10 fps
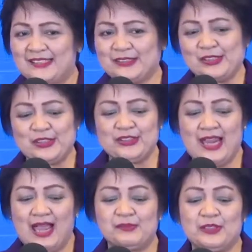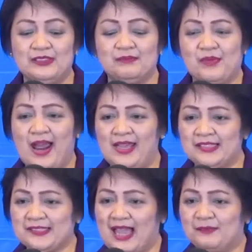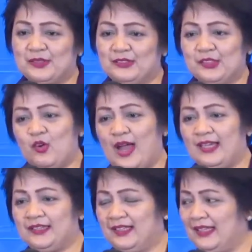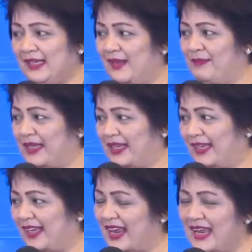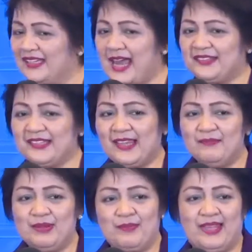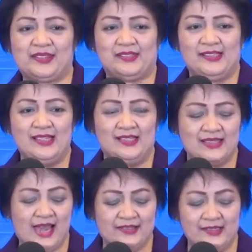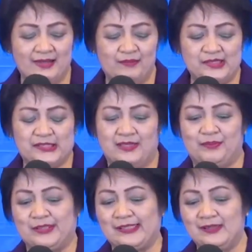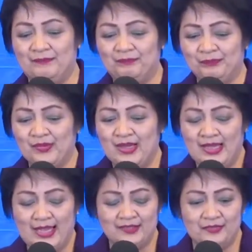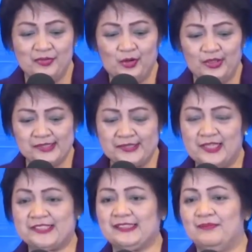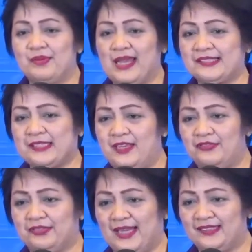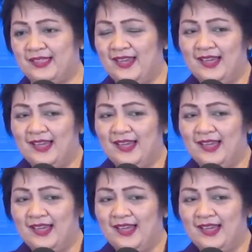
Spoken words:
So the absolute price, absolute quality, meaning nothing can be better, nothing can be cheaper. And of course, it's impressive that